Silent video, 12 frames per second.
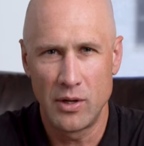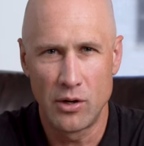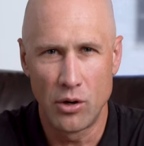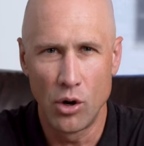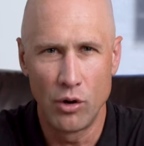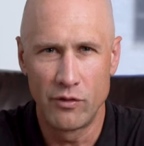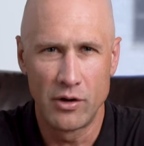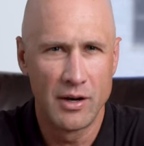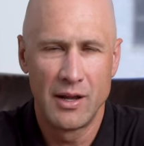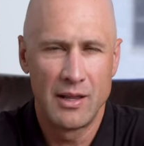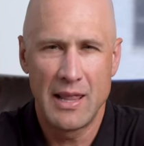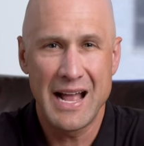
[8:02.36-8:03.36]
you in are over.
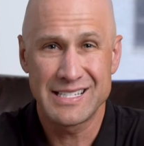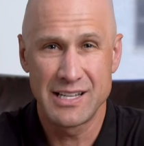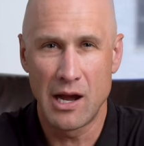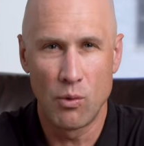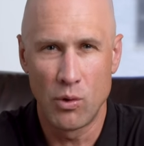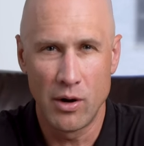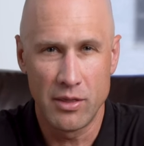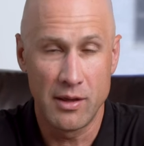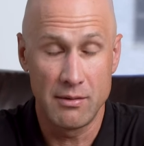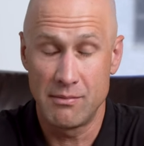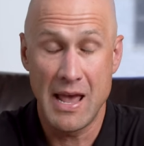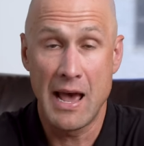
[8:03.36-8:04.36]
That's not worth
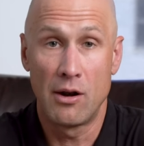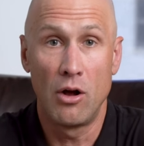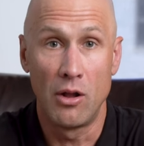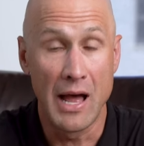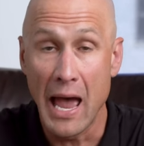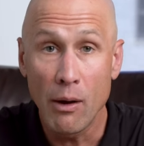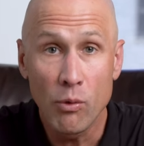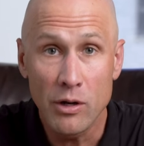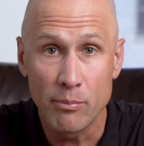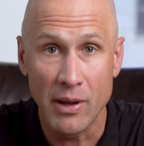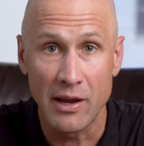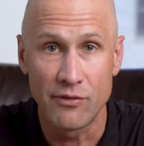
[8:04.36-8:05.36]
it at all. I
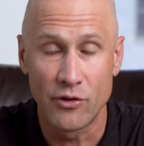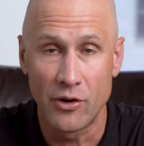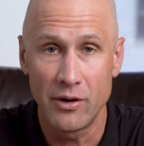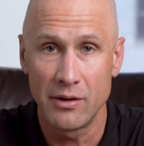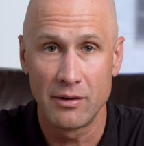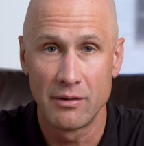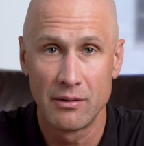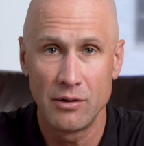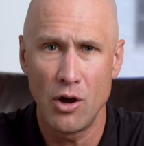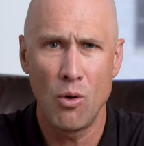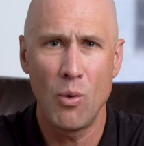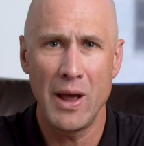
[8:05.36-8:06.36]
wouldn't pay for it.
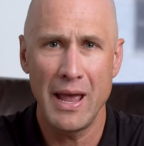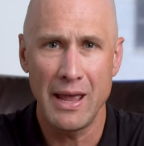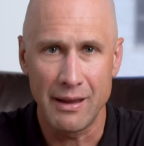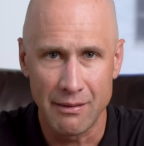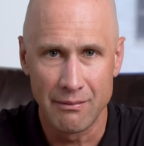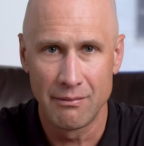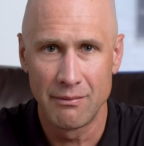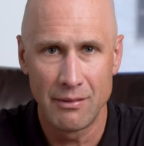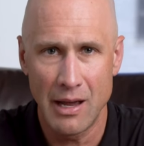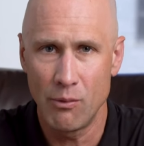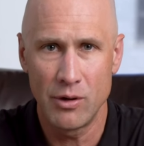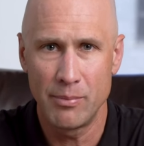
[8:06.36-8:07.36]
No way.
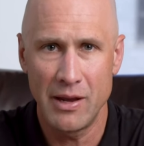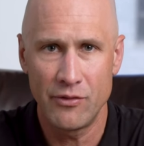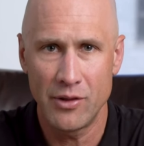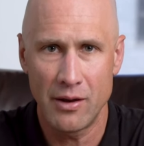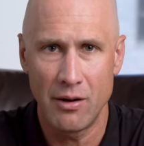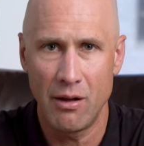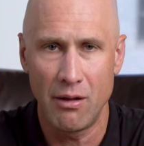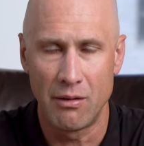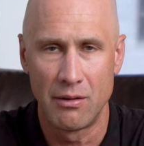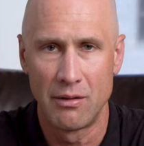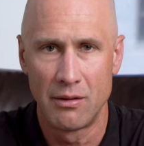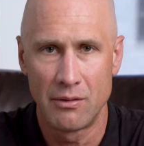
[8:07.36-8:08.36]
I wouldn't pay for that at
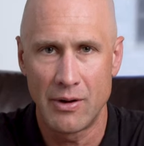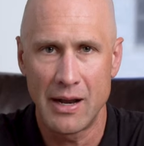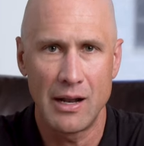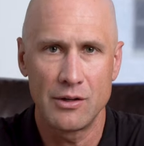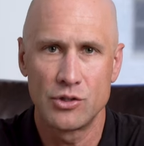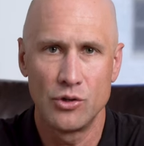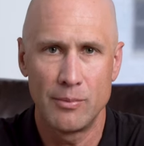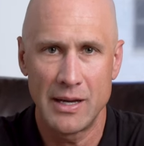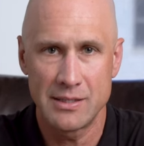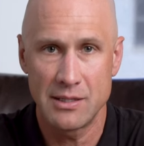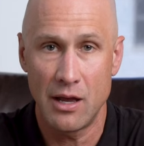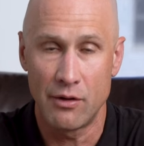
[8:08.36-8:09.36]
all, right? I'll do it
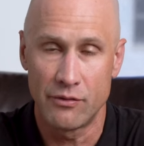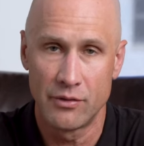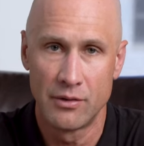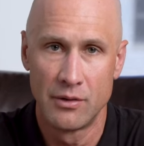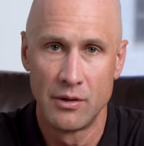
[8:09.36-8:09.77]
myself.